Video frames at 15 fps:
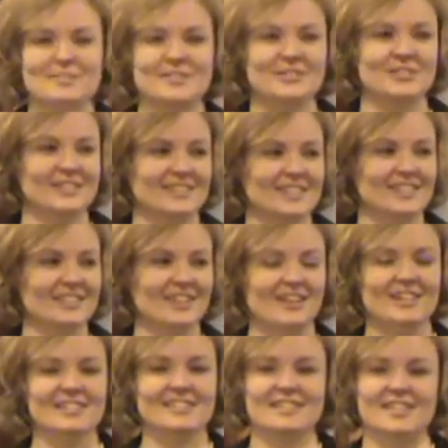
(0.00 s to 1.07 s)
is Christine
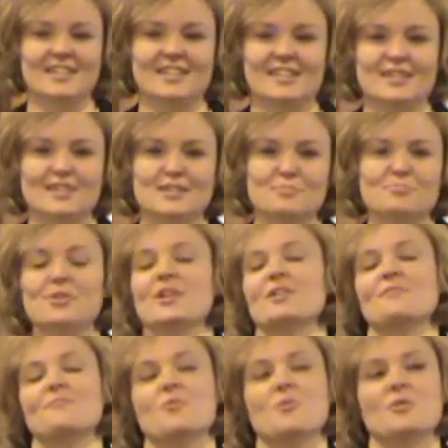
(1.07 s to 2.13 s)
Cox, and I'm
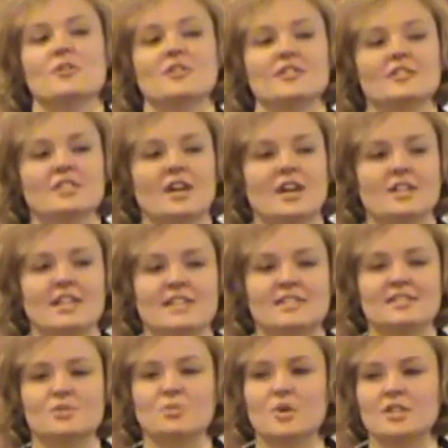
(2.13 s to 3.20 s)
running for uh,
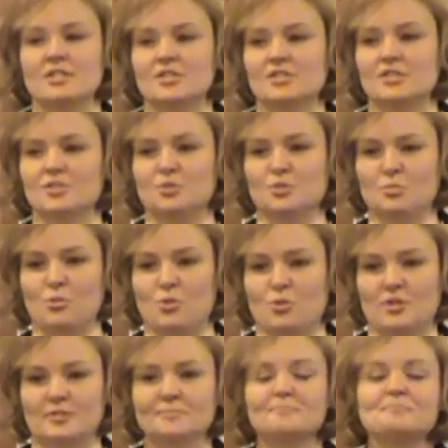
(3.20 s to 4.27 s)
Lexington 1 School
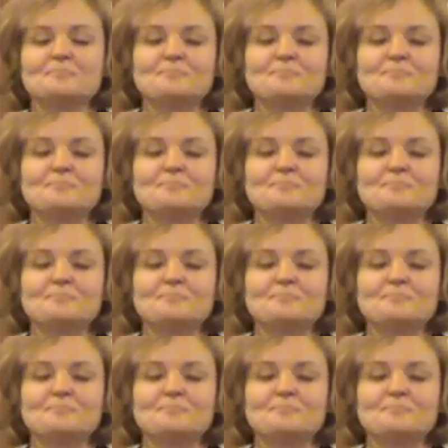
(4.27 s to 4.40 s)
Board.